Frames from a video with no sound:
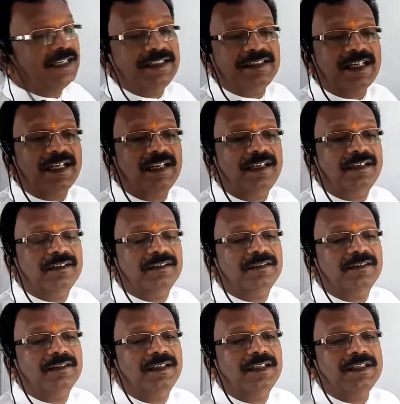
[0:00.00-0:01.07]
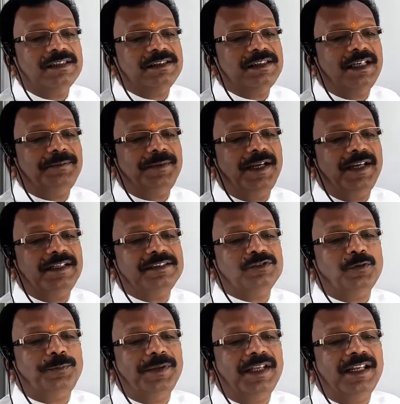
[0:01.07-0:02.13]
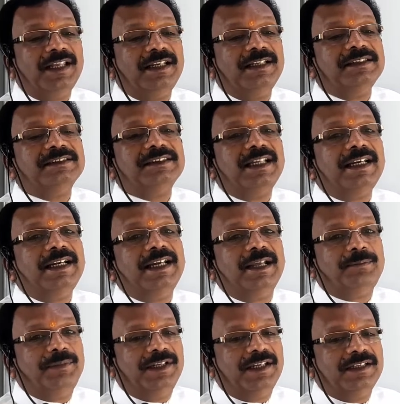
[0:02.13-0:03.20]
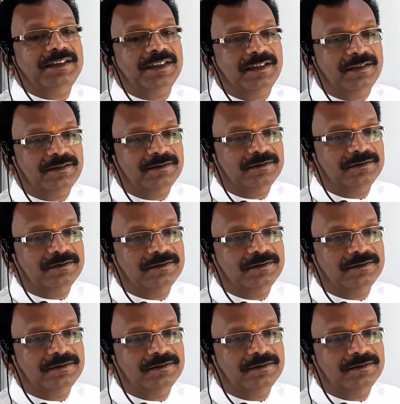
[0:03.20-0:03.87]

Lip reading: N channel JFET is superior in circuit application,